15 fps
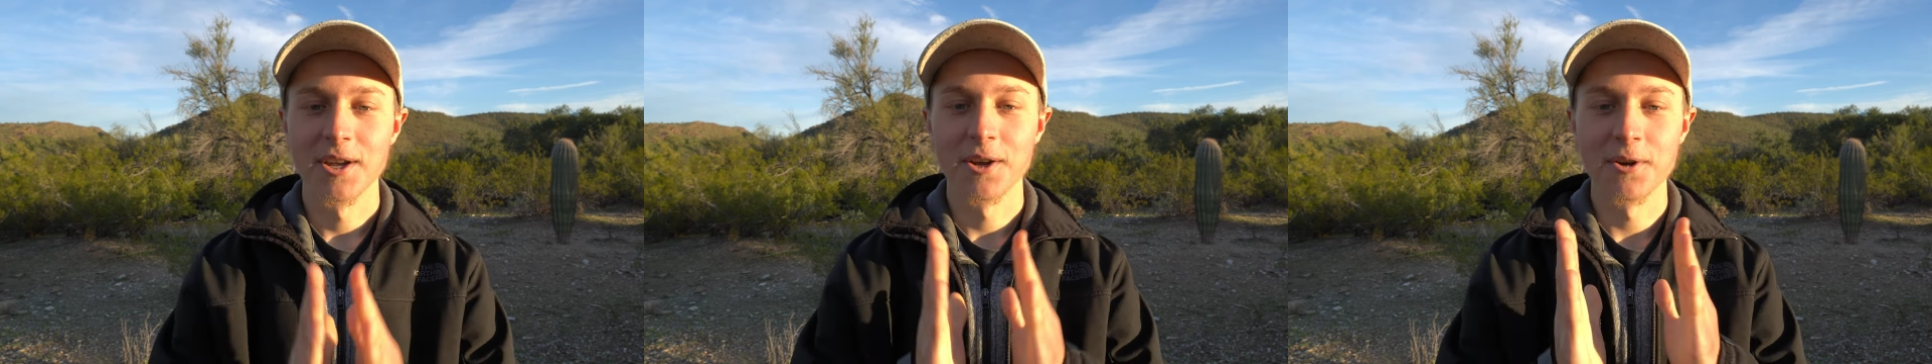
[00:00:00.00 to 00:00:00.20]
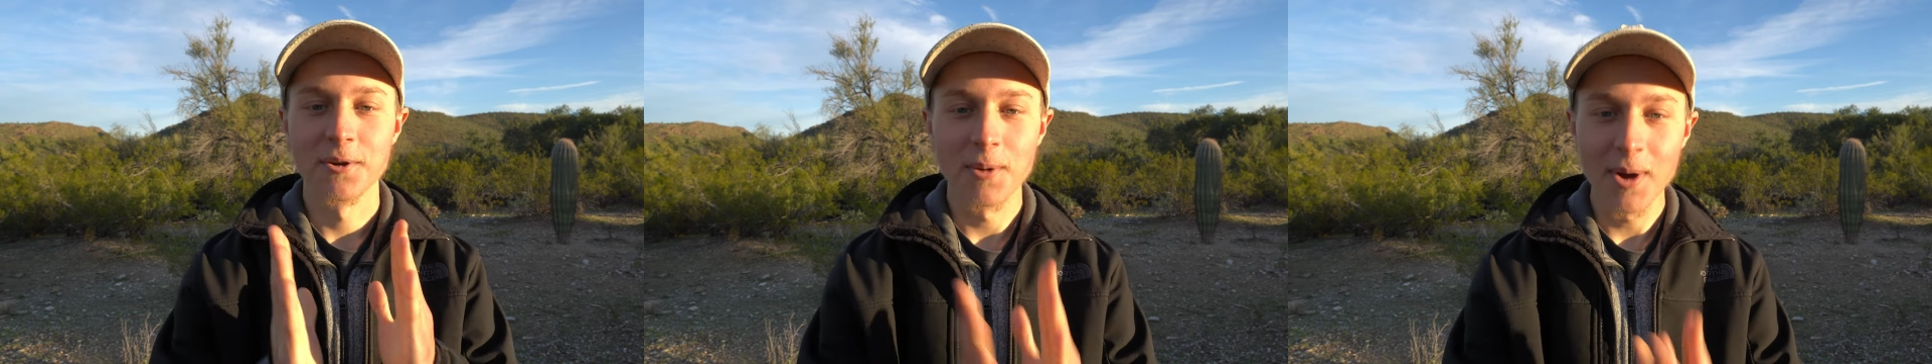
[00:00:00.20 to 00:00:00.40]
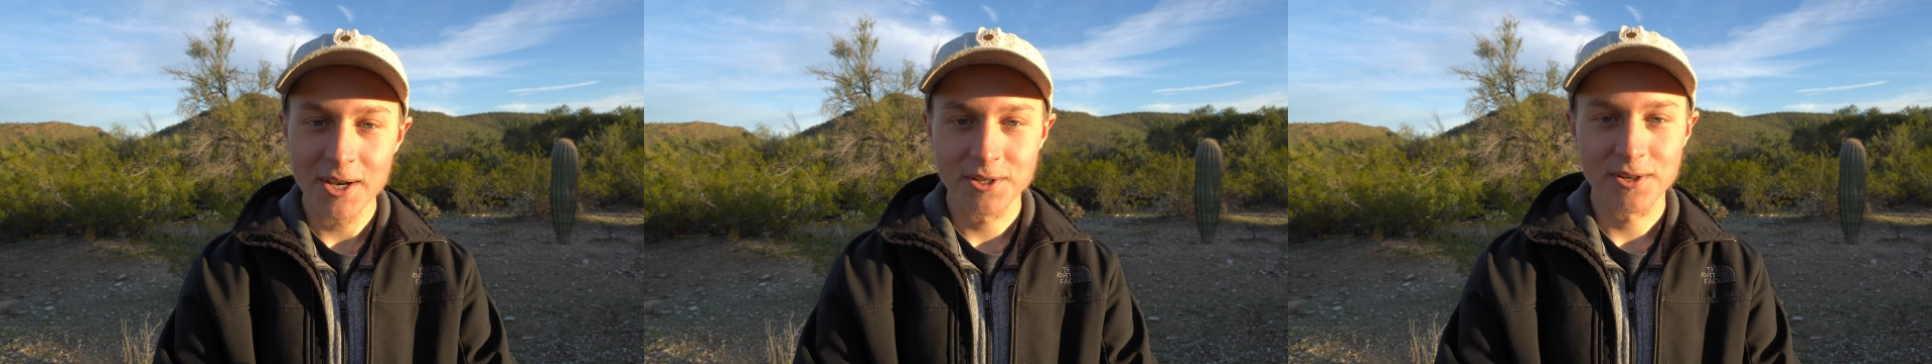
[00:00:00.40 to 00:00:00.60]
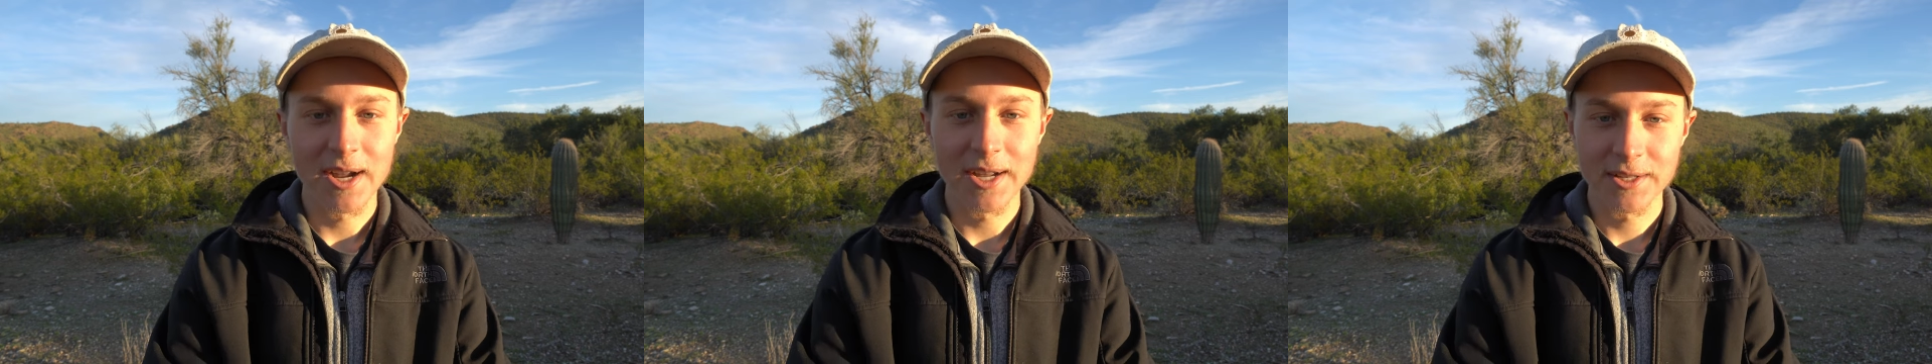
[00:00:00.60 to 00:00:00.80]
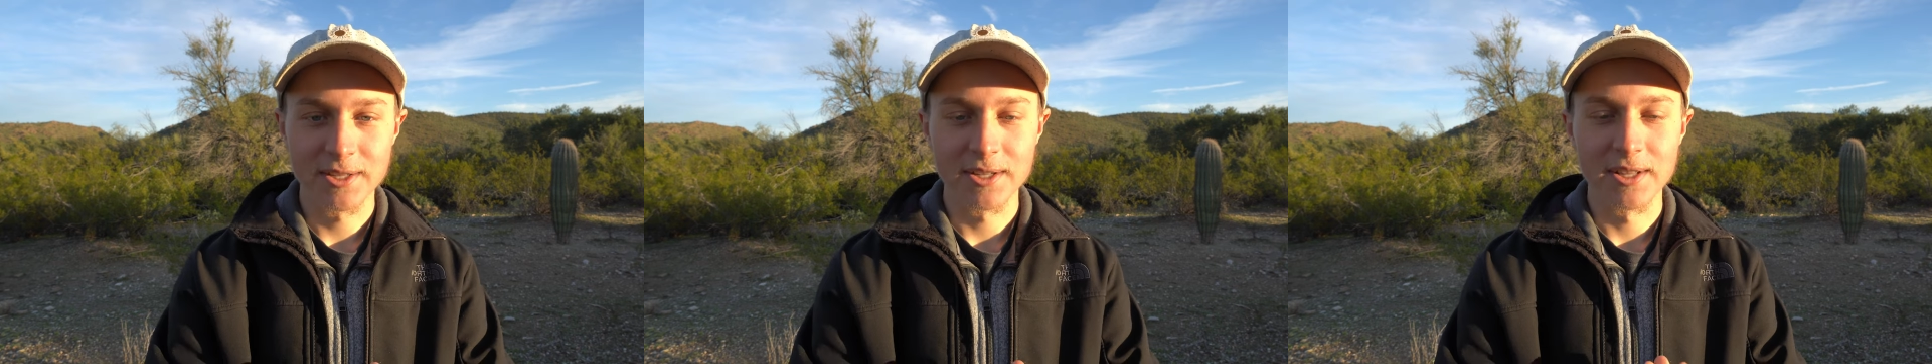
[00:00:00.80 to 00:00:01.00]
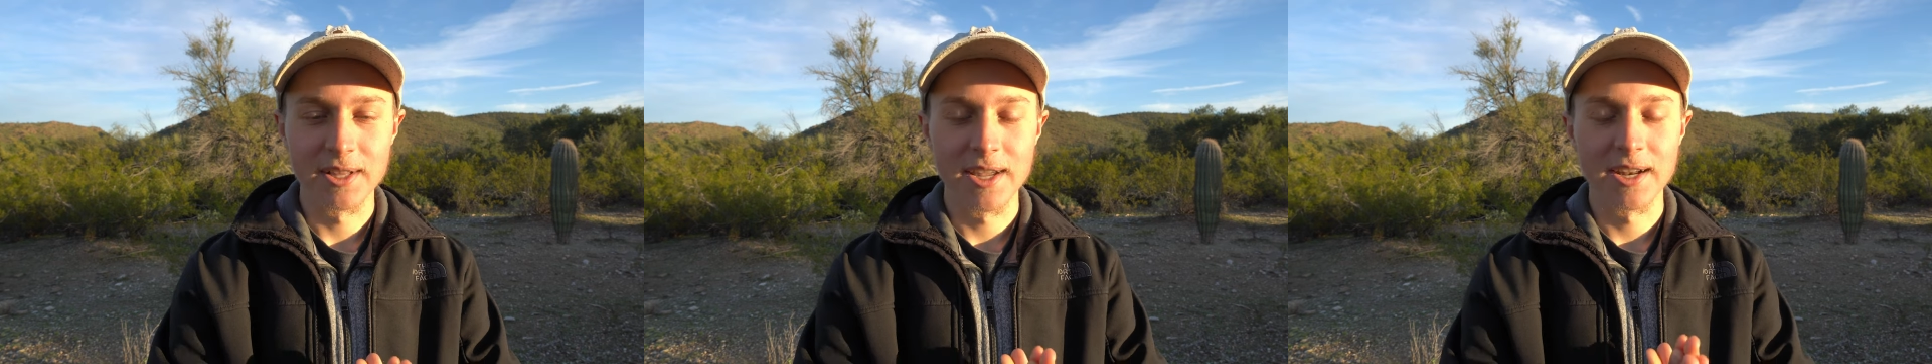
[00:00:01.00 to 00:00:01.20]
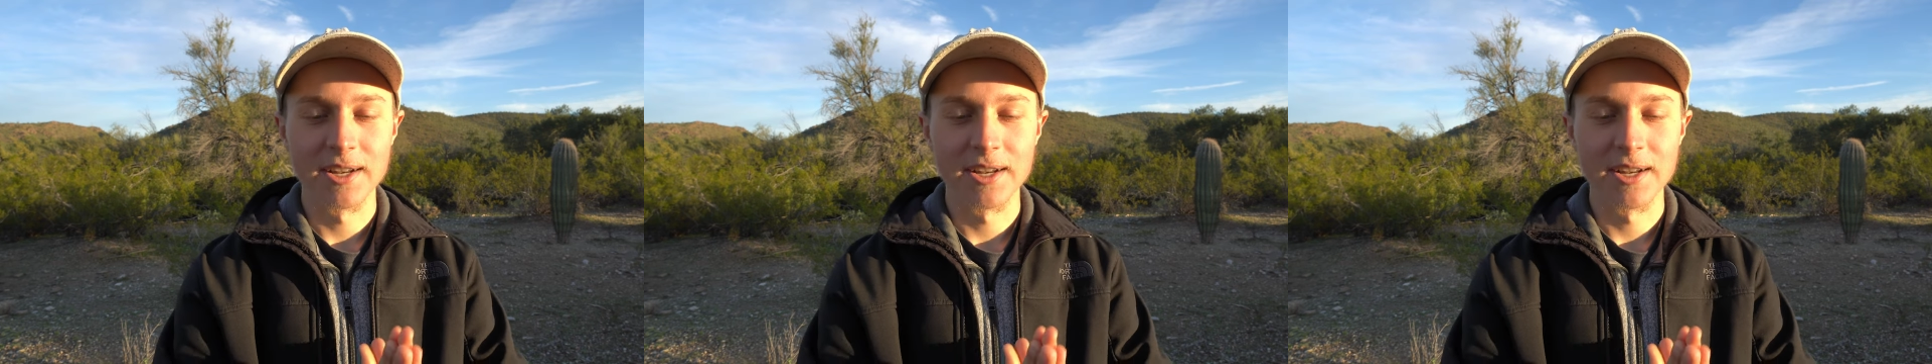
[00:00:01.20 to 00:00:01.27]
quite drastically,